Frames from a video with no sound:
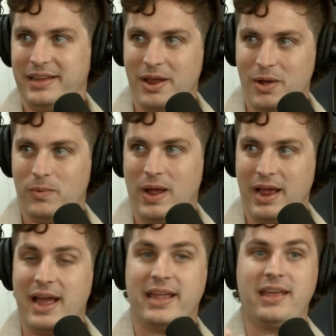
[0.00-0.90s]
You know,
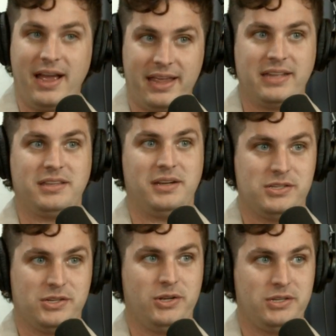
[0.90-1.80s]
I get that
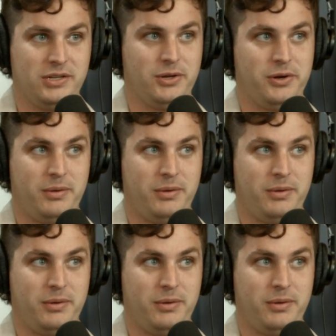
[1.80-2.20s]
it's good to learn